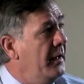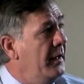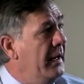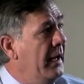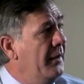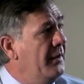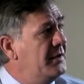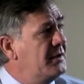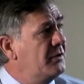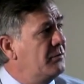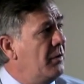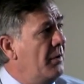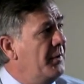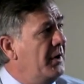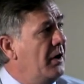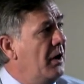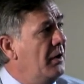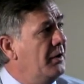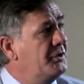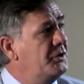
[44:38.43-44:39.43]
Now this is what we
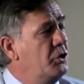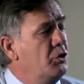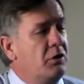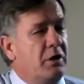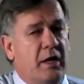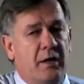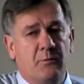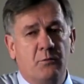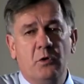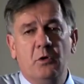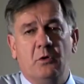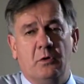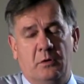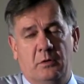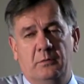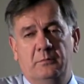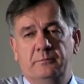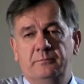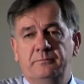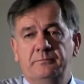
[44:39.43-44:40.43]
call the 2-cut
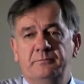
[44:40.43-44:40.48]
rule.